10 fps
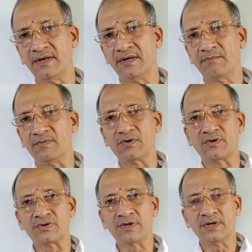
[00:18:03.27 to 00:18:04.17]
because
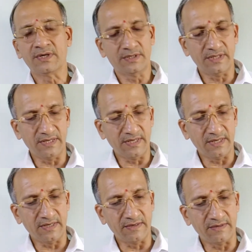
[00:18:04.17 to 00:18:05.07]

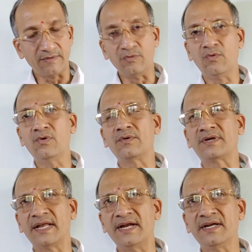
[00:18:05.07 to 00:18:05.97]
no
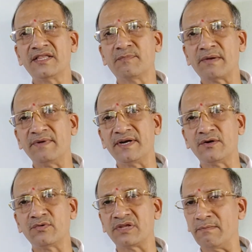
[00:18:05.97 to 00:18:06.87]
tenant is permitted to
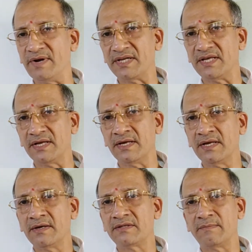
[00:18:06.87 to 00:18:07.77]
sublet the
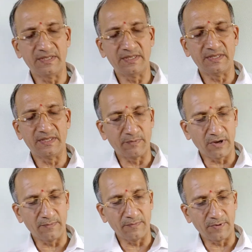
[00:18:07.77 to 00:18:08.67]

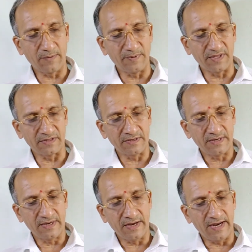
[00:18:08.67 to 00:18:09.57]
properties,
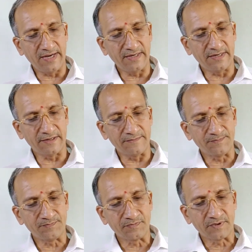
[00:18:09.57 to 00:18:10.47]
and
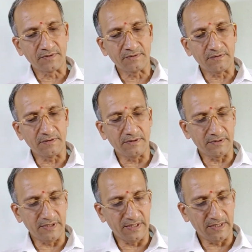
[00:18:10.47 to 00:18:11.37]

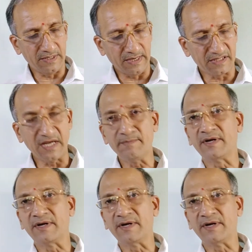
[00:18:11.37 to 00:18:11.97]
the assignment